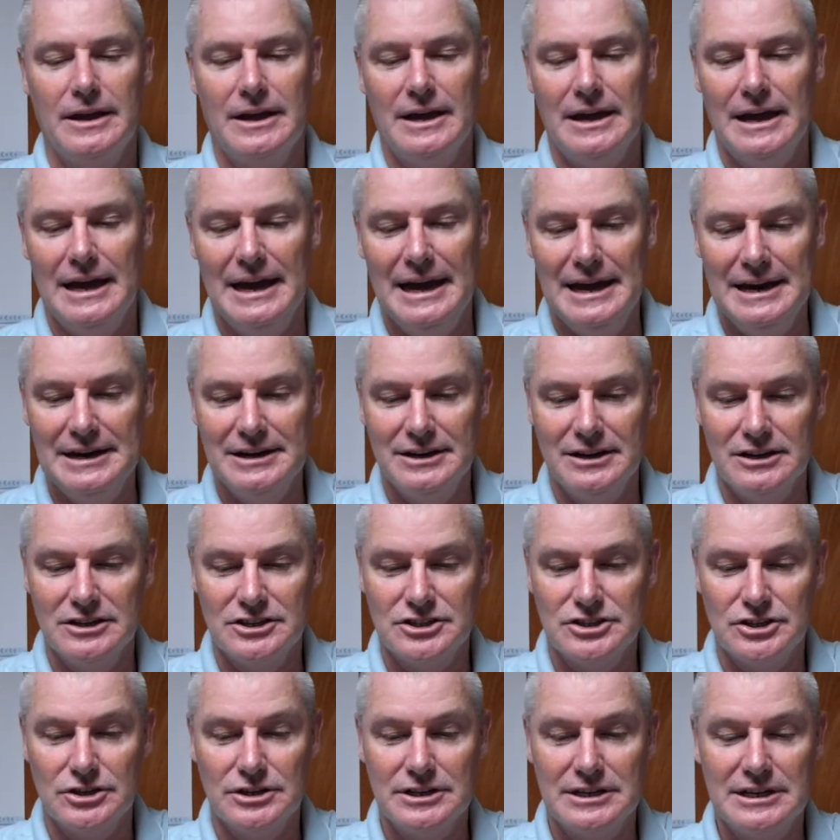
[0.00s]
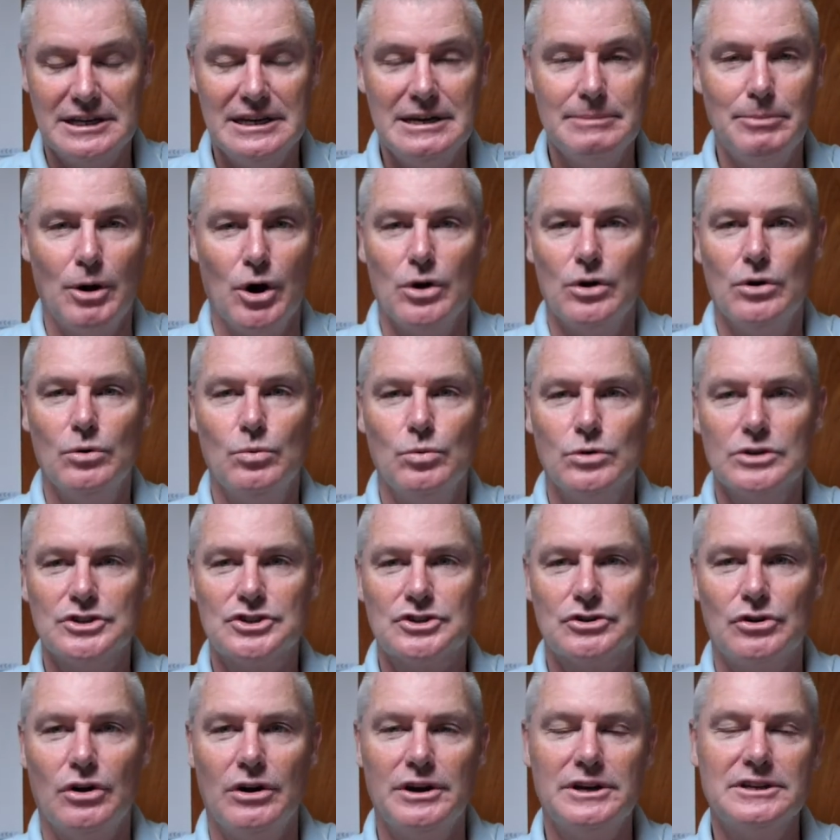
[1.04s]
And Sodibo was
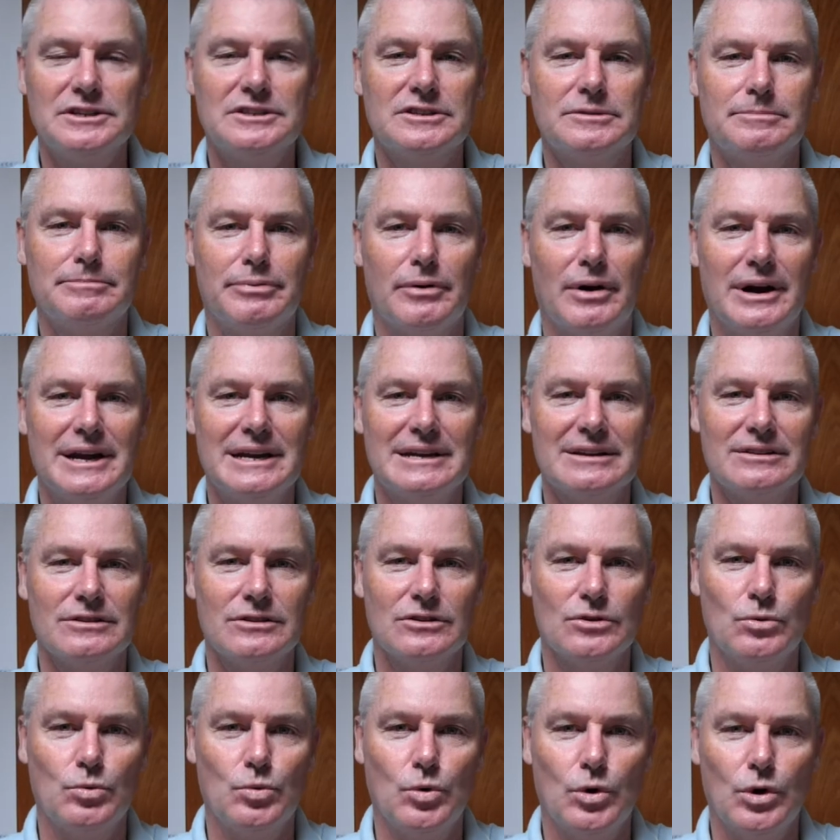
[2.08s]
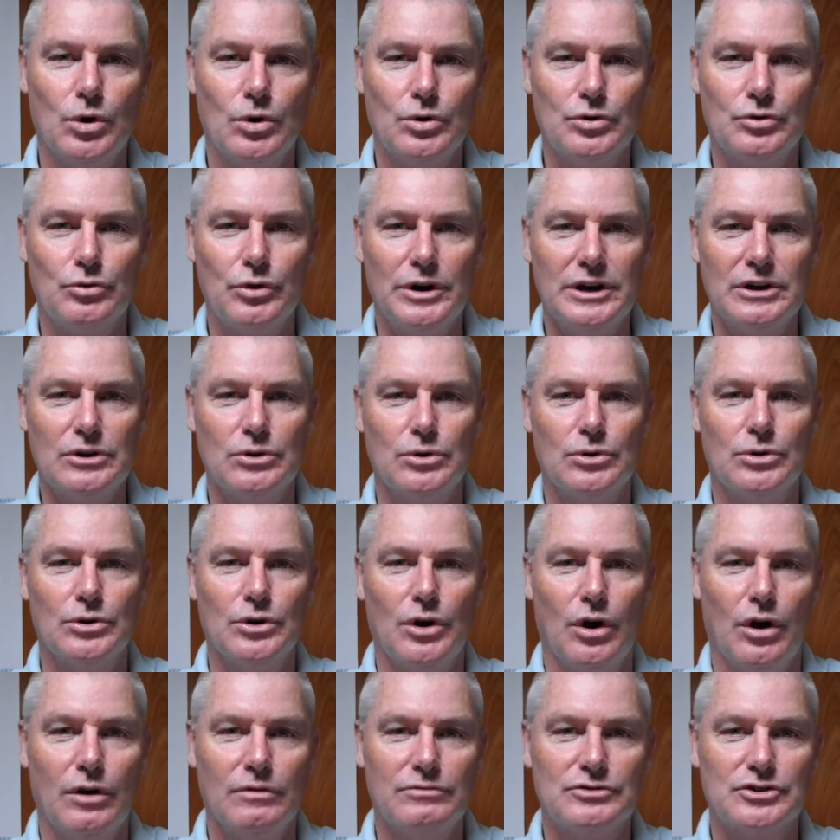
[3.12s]
trying to break the world record
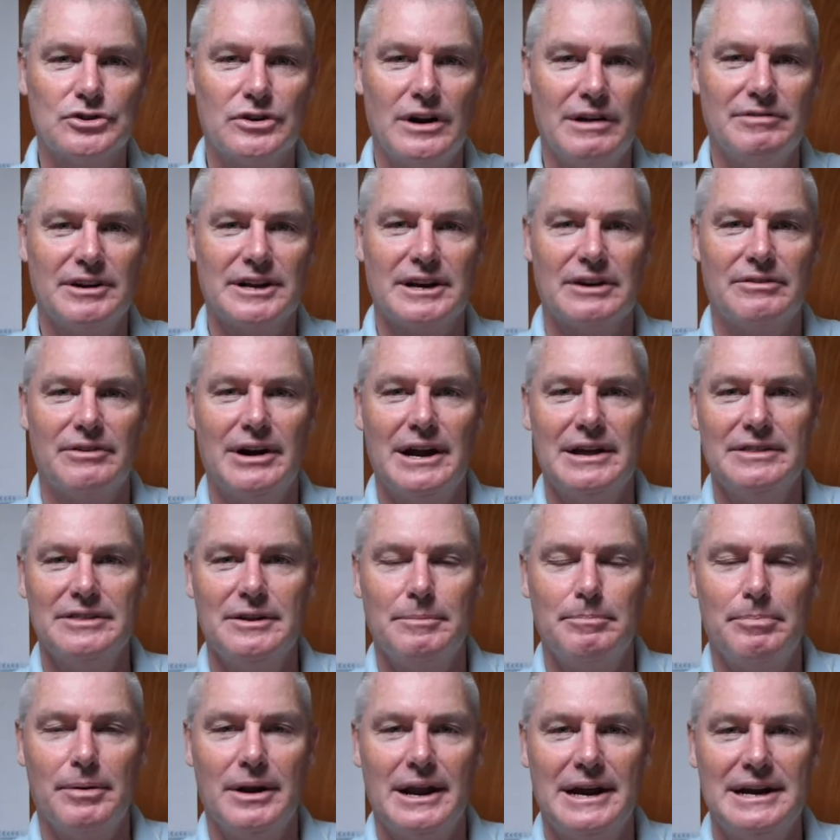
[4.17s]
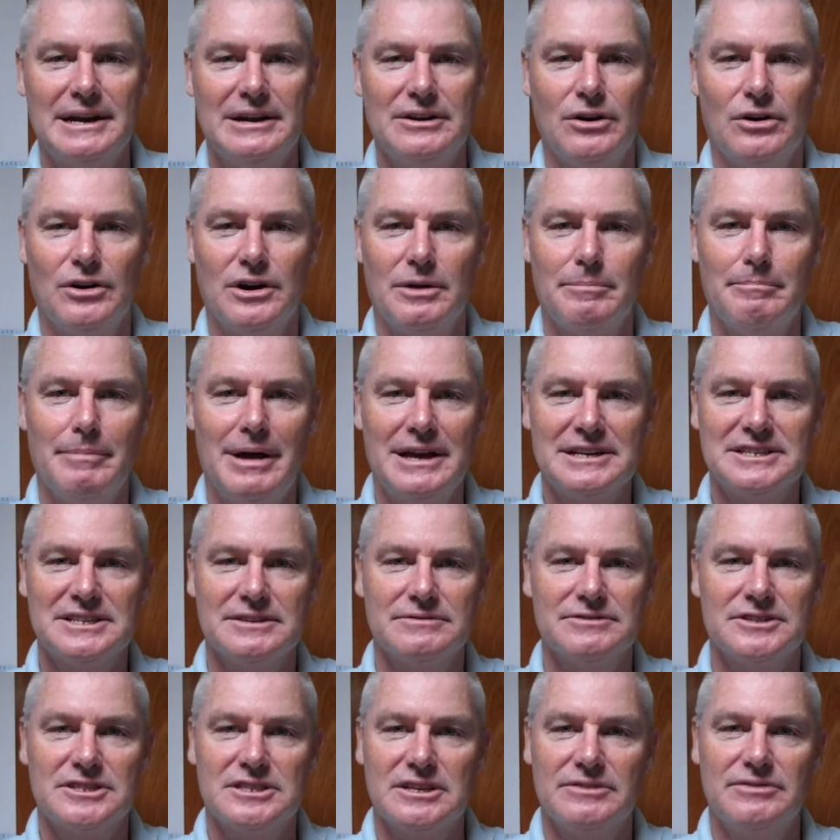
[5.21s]
of travelling around the planet on a
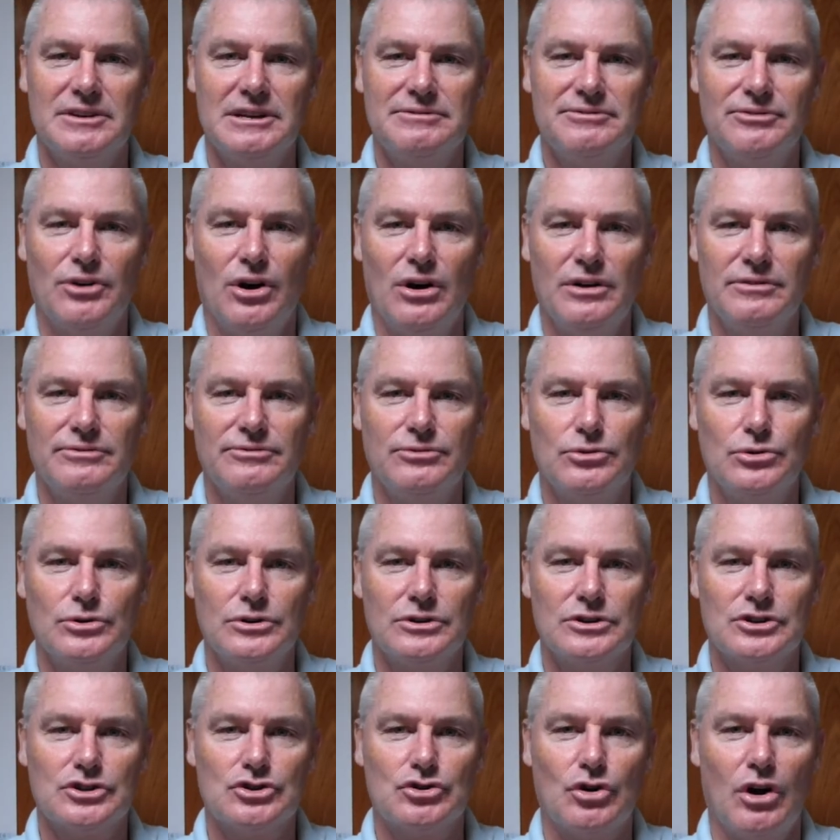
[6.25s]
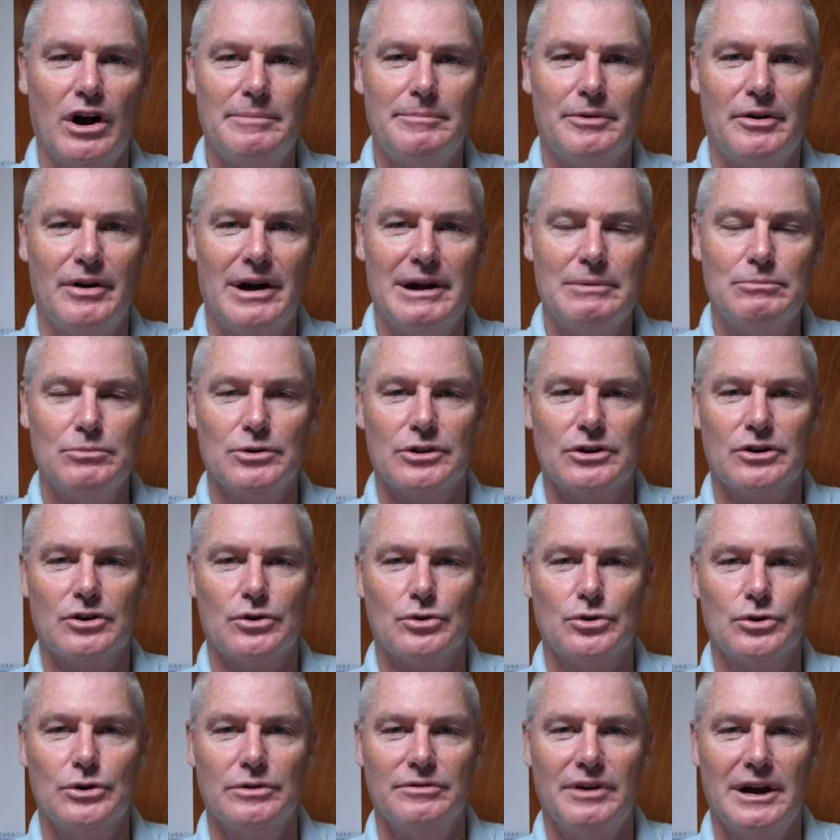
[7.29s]
massive 75-foot trimaran with a
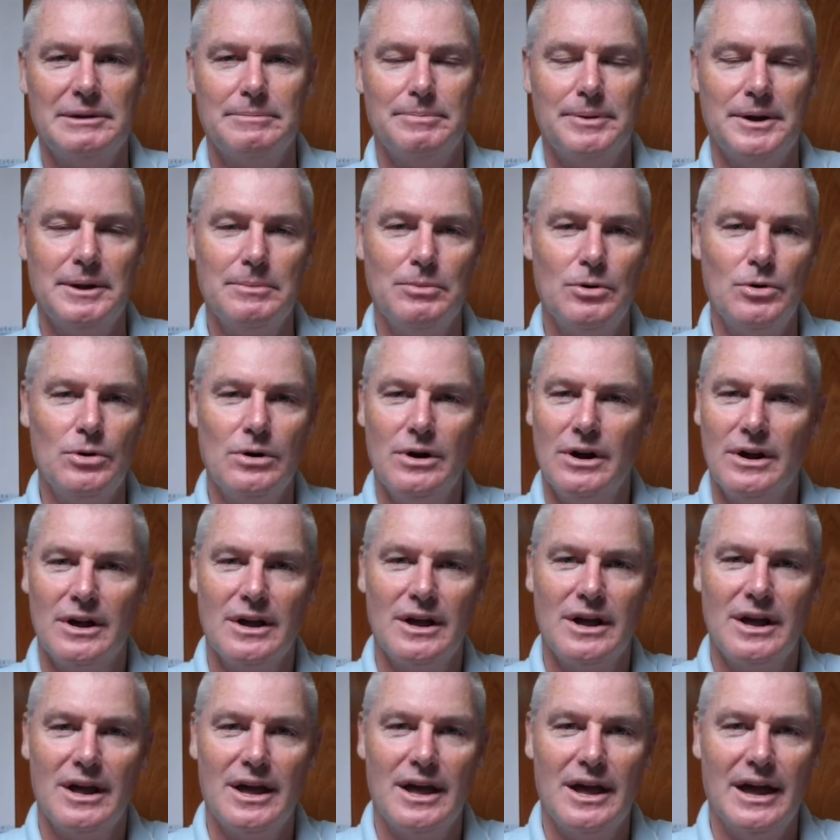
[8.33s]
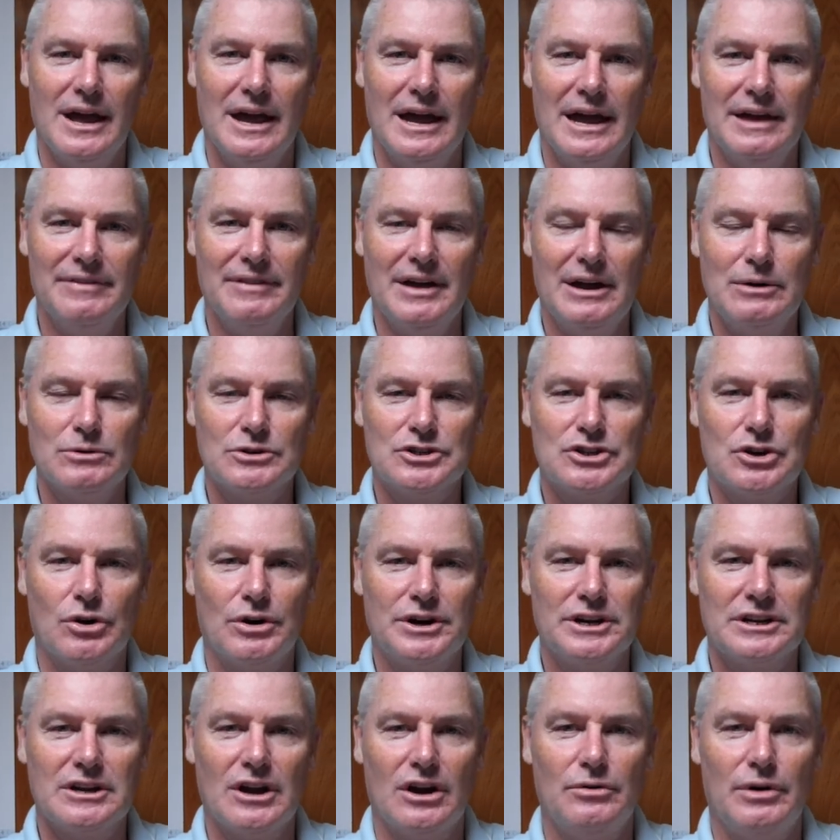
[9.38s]
crew of 8 people. And they were
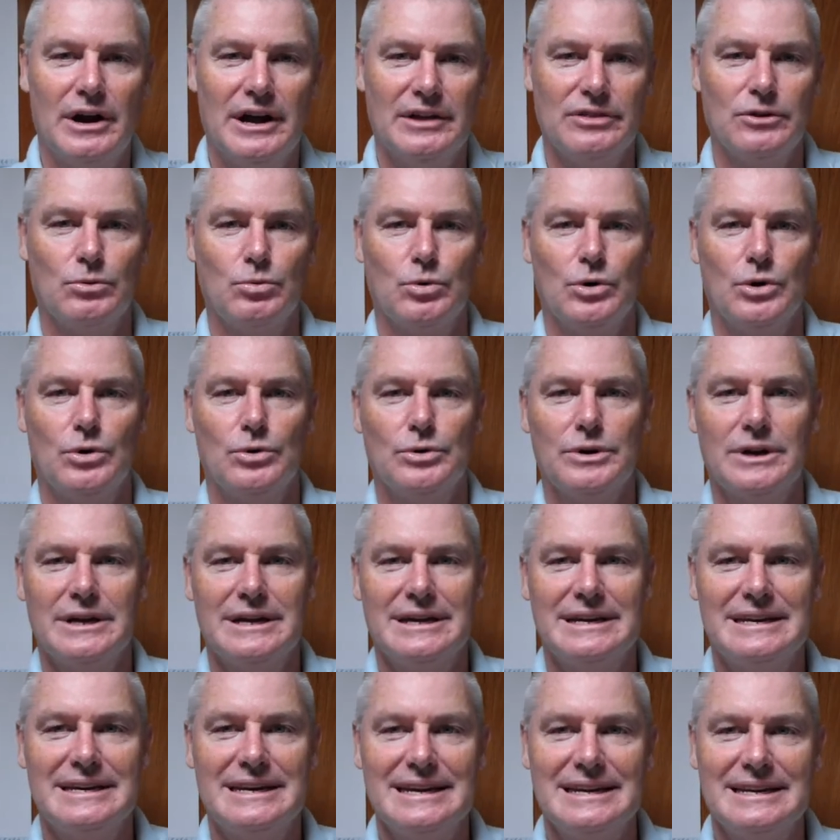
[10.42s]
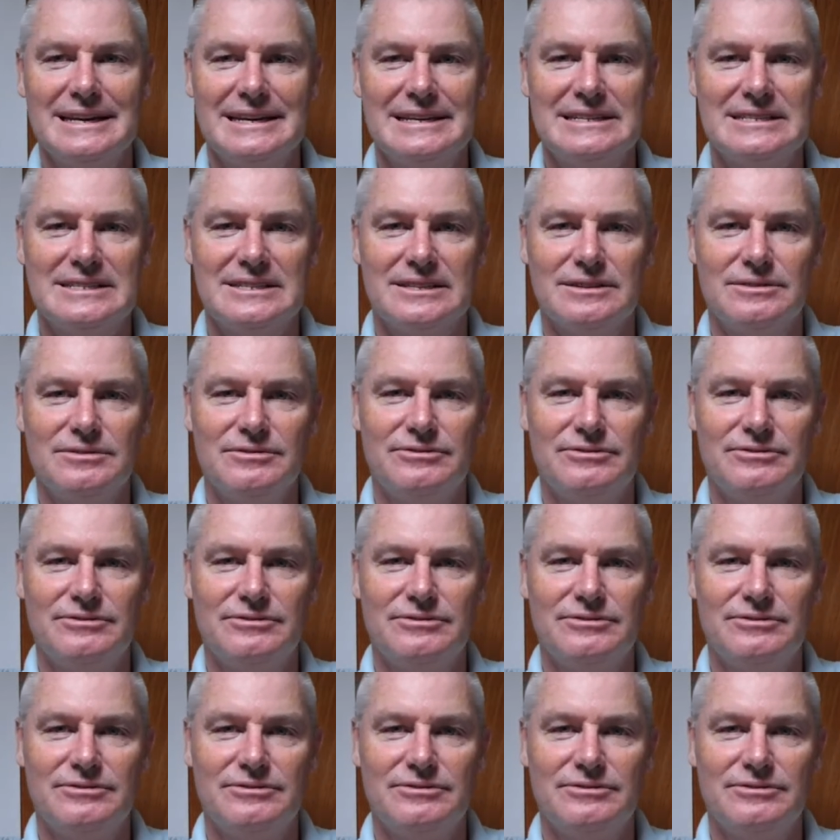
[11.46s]
trying to go around the world in less than